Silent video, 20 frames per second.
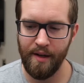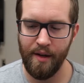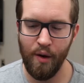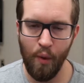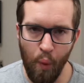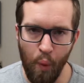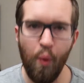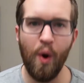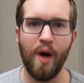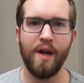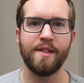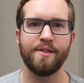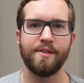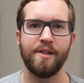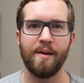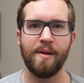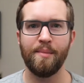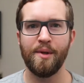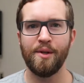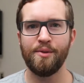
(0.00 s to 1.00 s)
What is
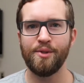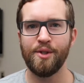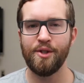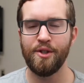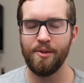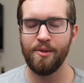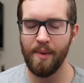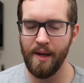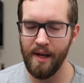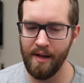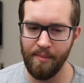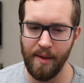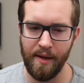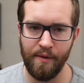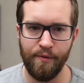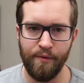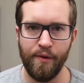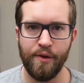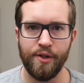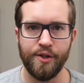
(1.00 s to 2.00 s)
up, YouTube? I have my
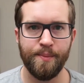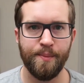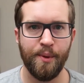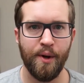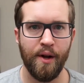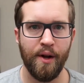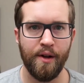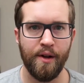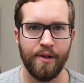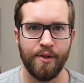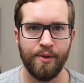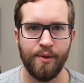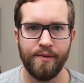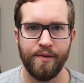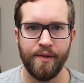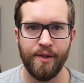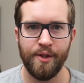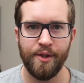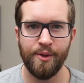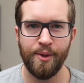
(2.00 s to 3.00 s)
first product
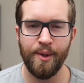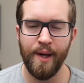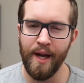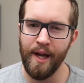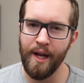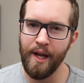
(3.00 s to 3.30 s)
review.